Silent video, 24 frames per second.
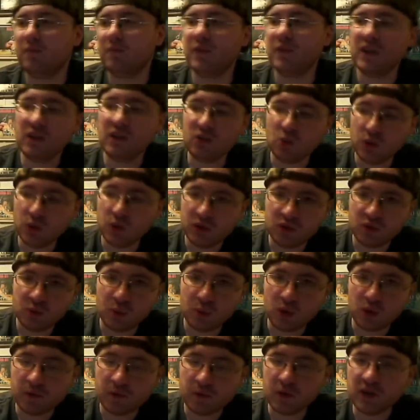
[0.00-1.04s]
Vanessa Williams'
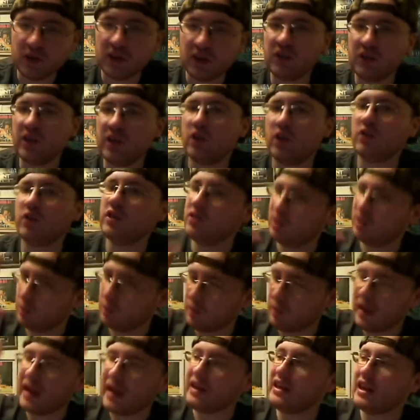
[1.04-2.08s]
boyfriend gets killed because the
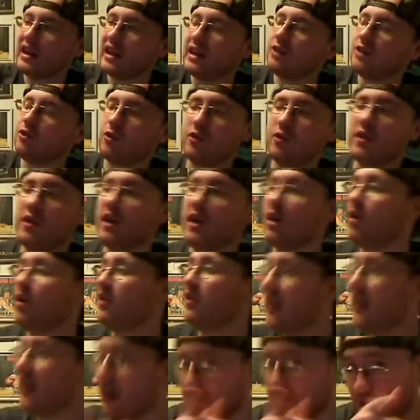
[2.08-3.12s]
bad guys are there
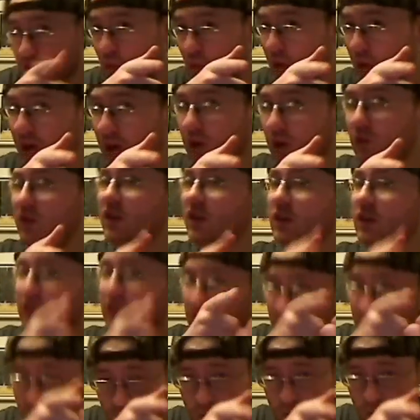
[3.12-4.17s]
and they have these railguns.
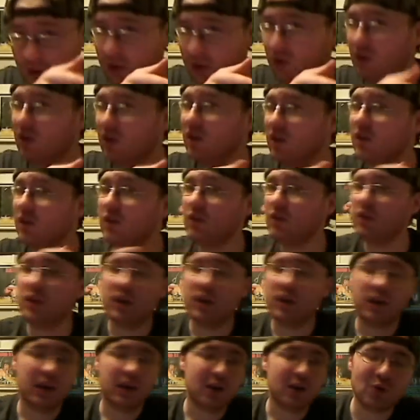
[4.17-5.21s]
And these railguns,
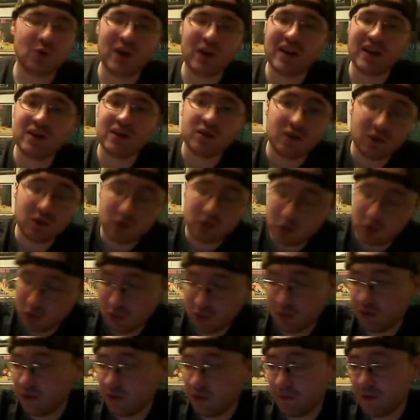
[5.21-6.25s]
granted, are
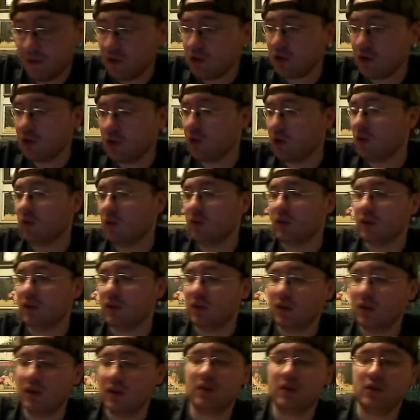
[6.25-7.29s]
totally fictional
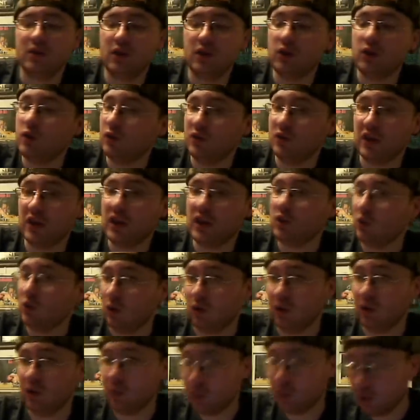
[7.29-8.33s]
and you could say
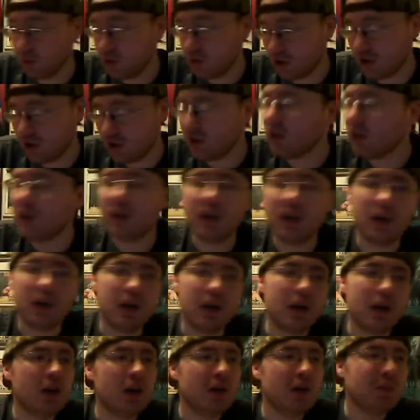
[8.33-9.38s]
totally bullshit.
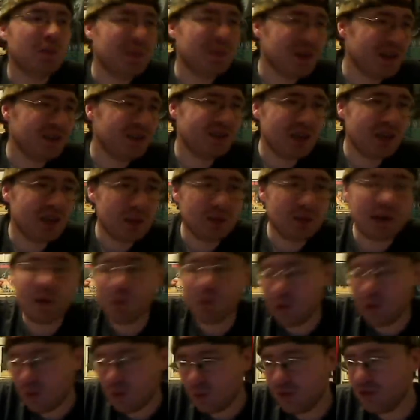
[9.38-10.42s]
But same time, I
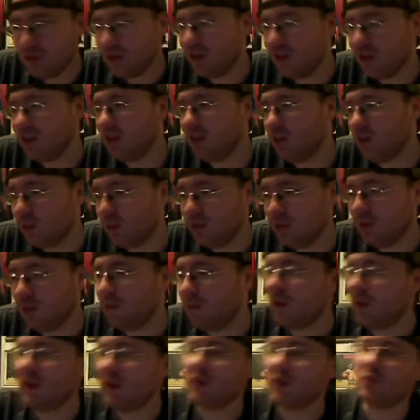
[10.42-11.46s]
went with it because it was a
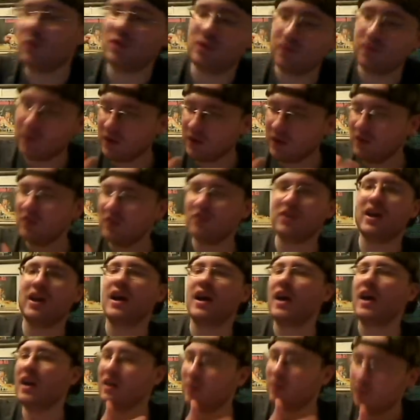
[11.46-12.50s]
fun. It was a fun
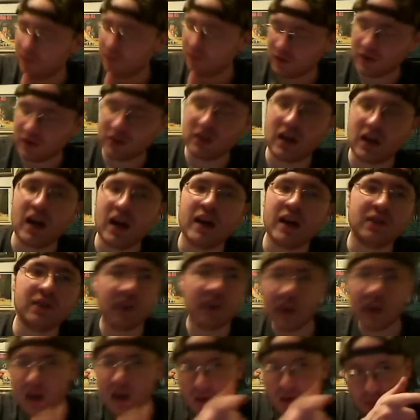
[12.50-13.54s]
design, a fun
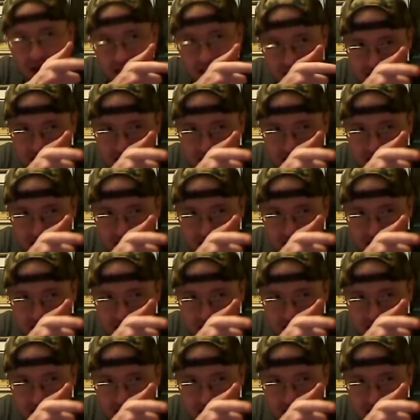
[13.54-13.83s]
concept.